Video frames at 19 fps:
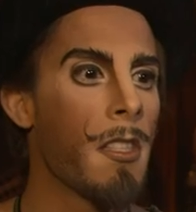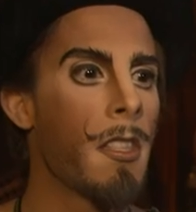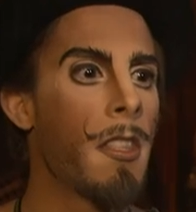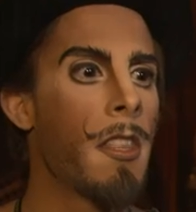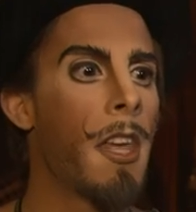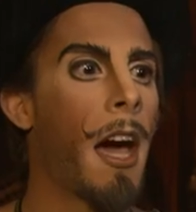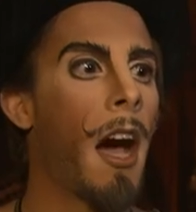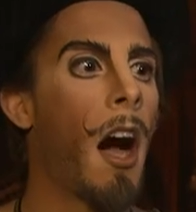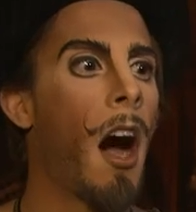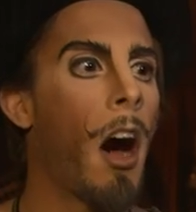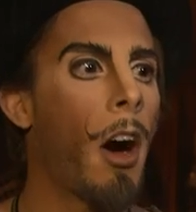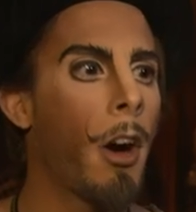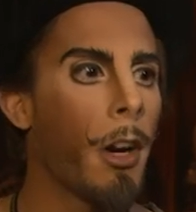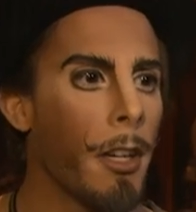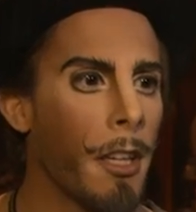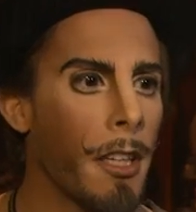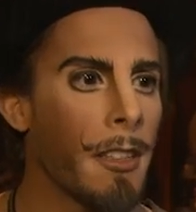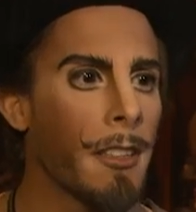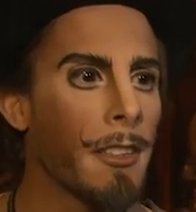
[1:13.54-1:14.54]
the
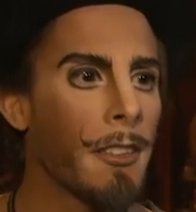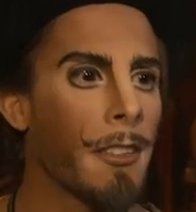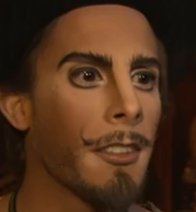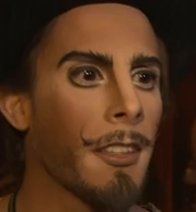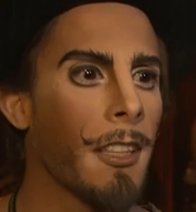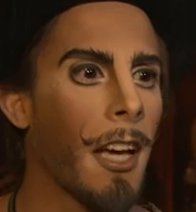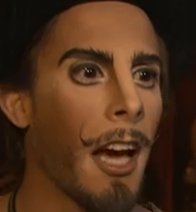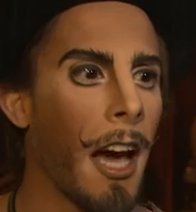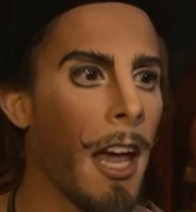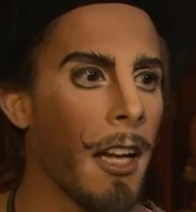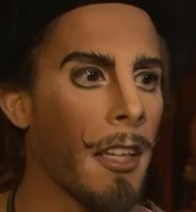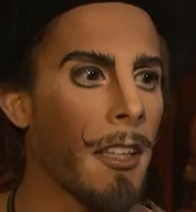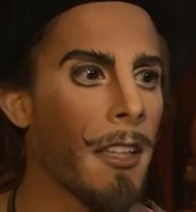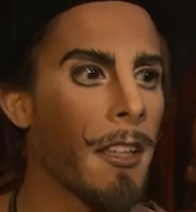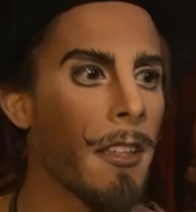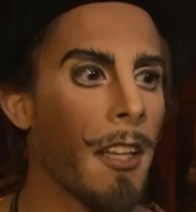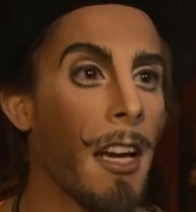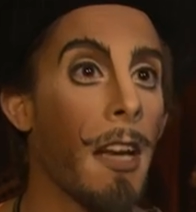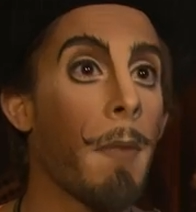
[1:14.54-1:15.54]
hardest
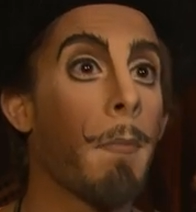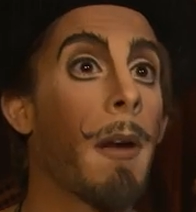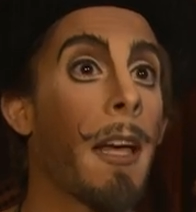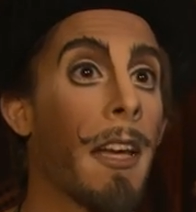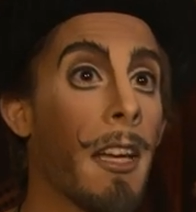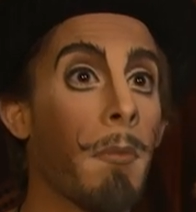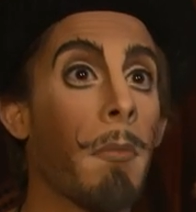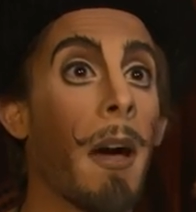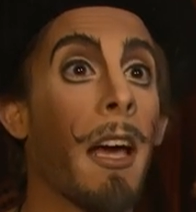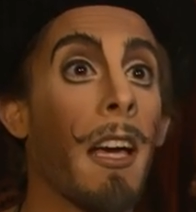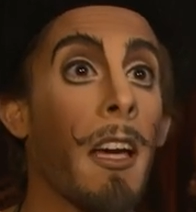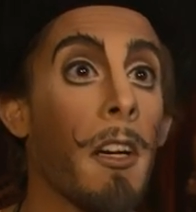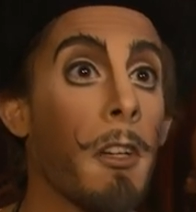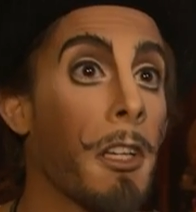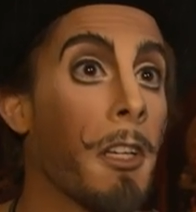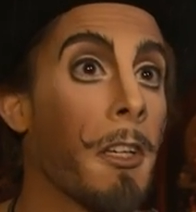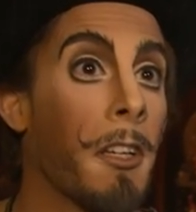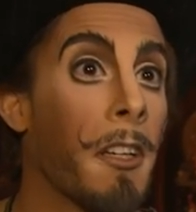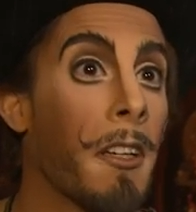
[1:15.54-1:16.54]
character that I play in my
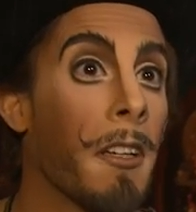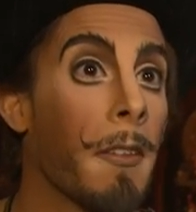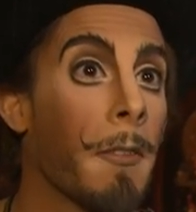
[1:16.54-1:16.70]
career.